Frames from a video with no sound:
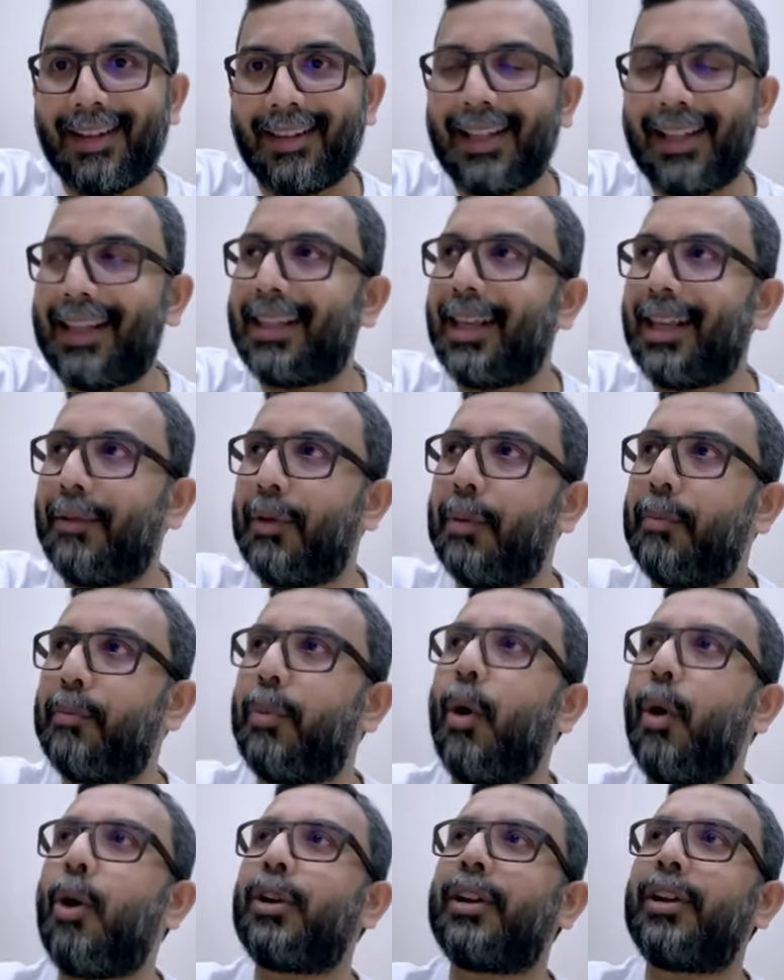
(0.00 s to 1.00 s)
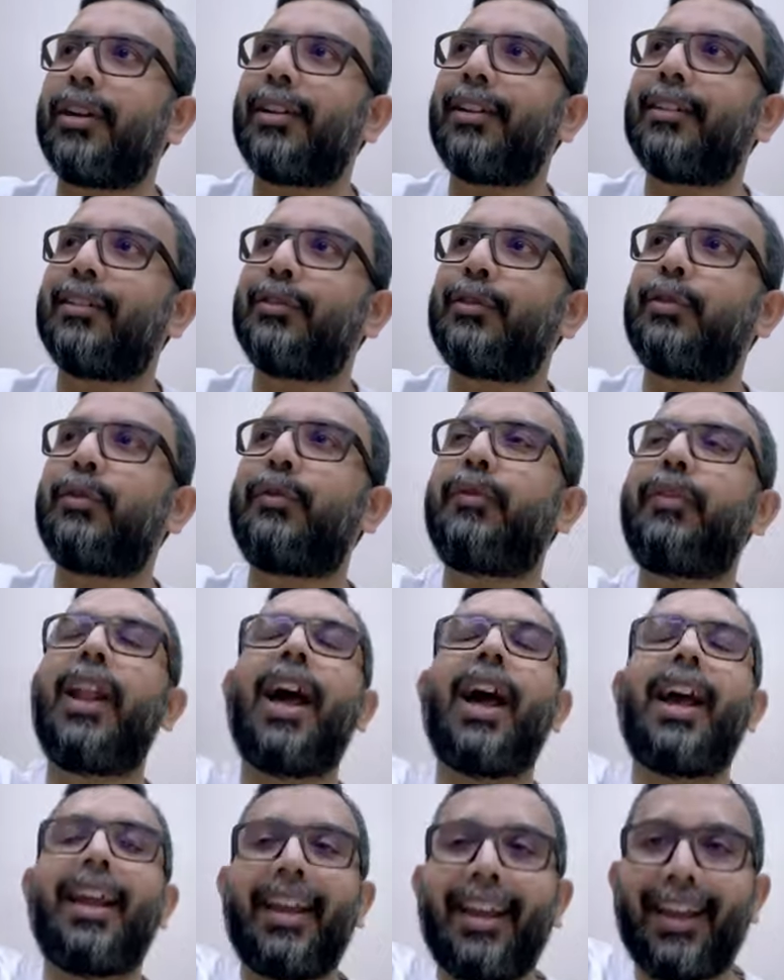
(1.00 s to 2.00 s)
that they were born to
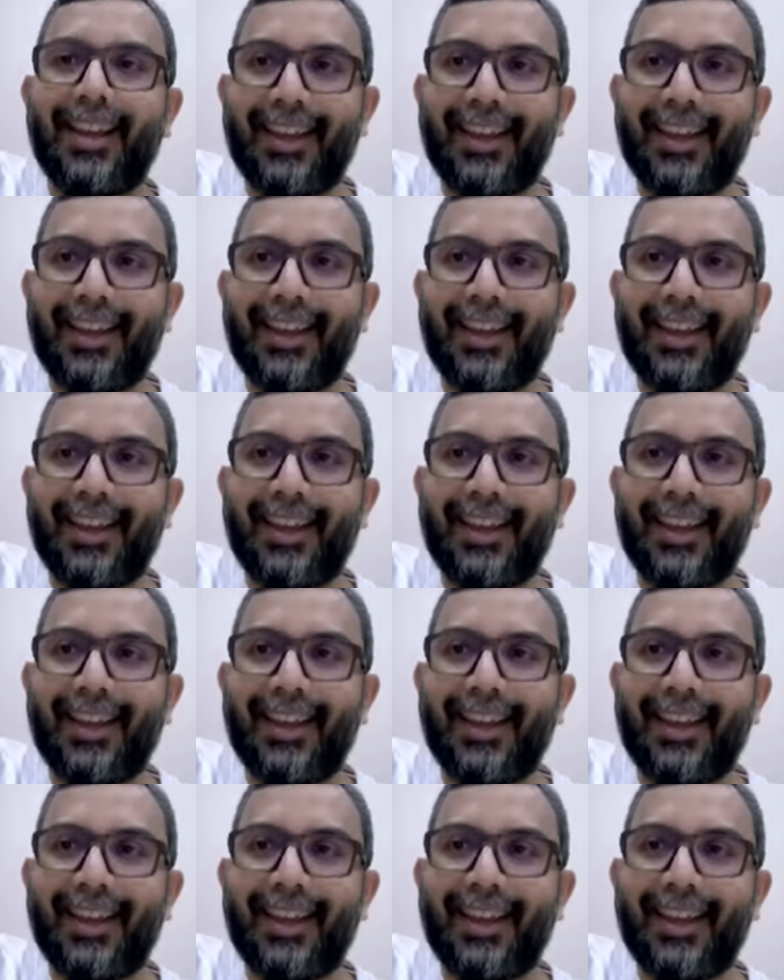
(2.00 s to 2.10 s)
fly,